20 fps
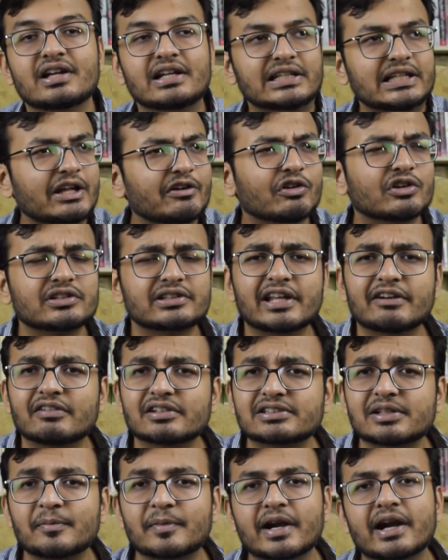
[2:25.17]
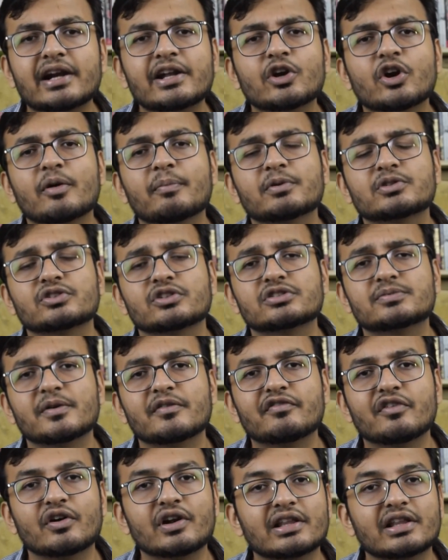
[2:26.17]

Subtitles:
There were some radio episodes before,